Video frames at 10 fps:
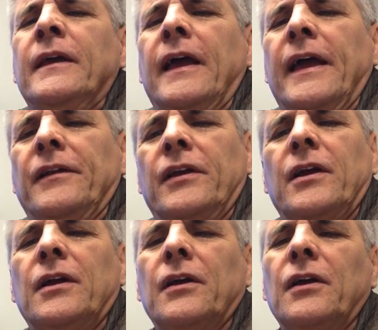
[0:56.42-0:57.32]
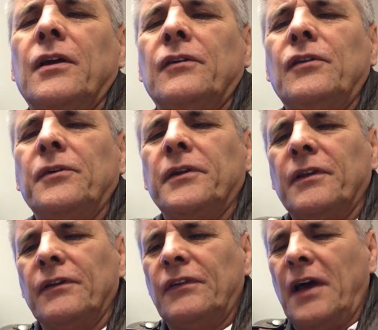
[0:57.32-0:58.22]
And during
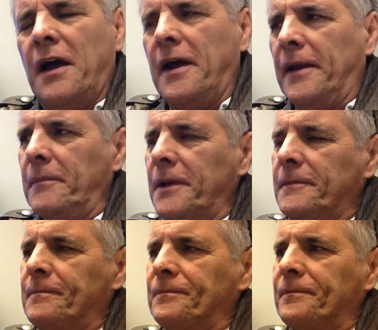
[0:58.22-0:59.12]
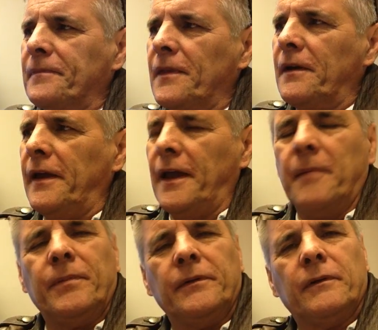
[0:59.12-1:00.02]
this time, I
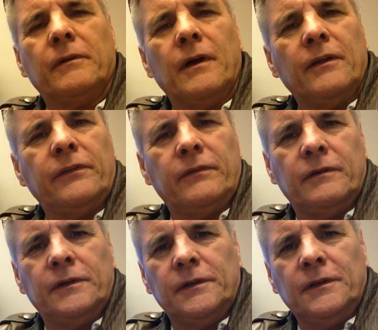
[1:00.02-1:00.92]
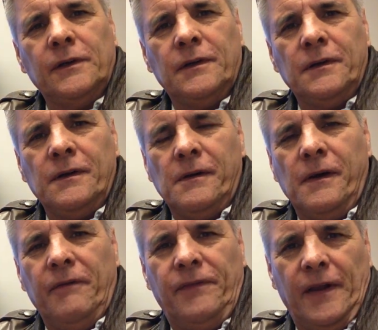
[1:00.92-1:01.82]
happened across
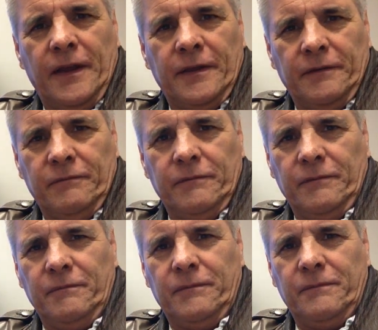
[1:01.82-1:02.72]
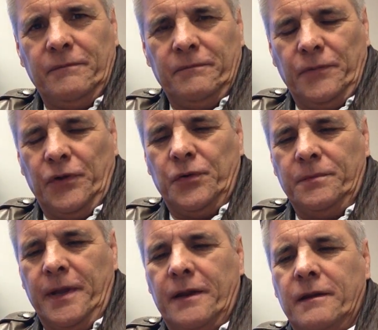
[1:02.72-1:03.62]
a fella in
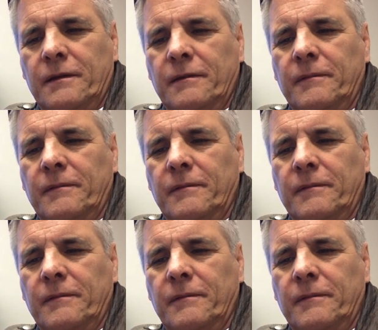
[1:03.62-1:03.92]
Quebec